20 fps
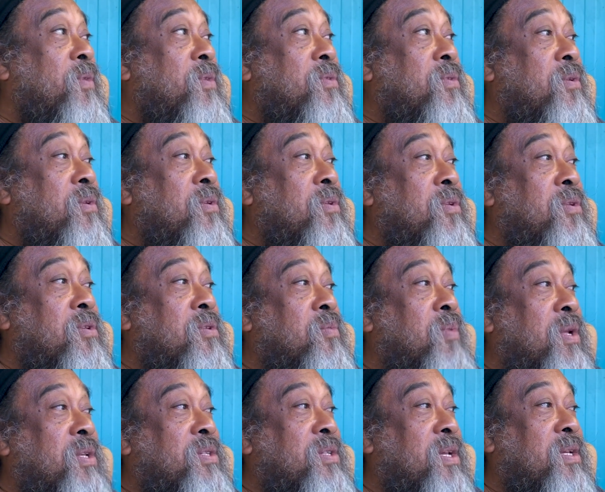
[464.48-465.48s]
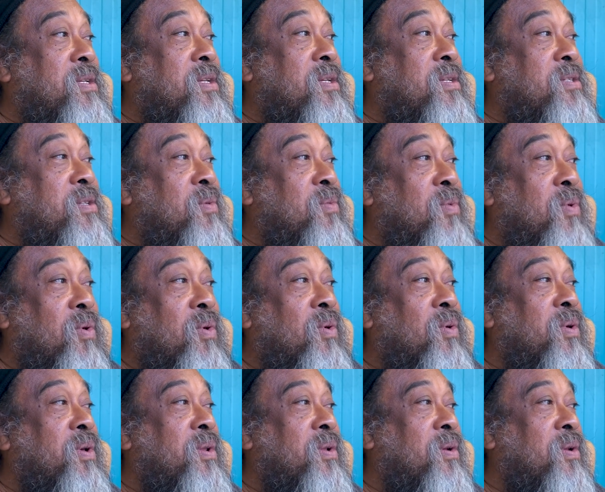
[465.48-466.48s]
So you just watch that and say,
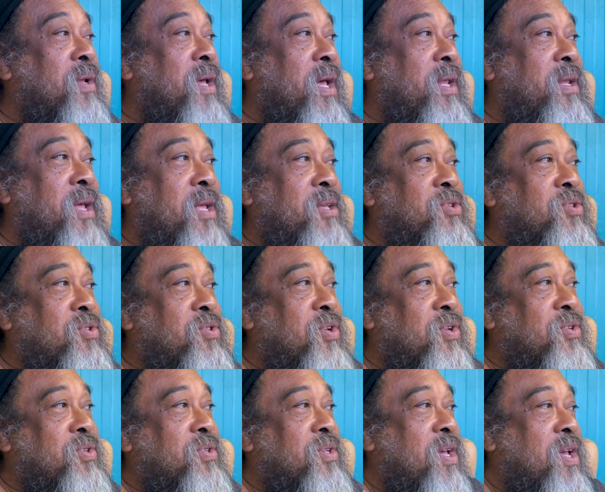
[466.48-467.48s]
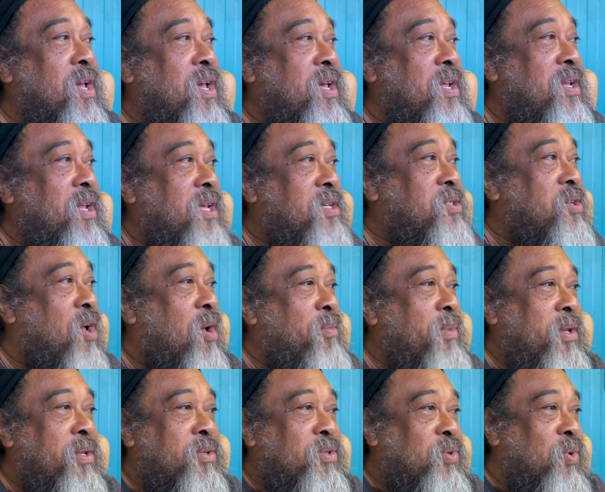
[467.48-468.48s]
whoa, that's
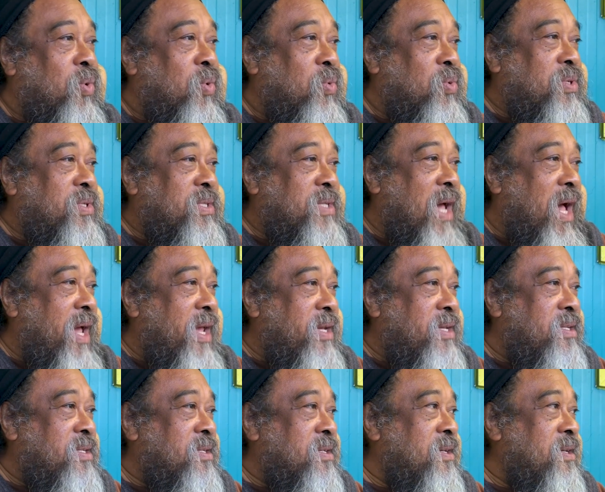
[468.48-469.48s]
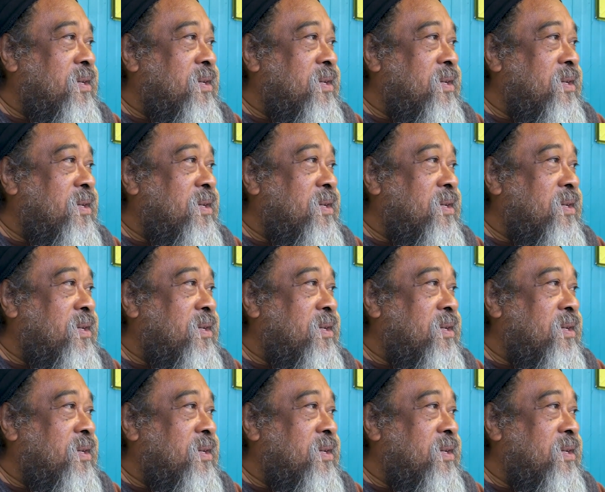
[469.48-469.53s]
coming so tight.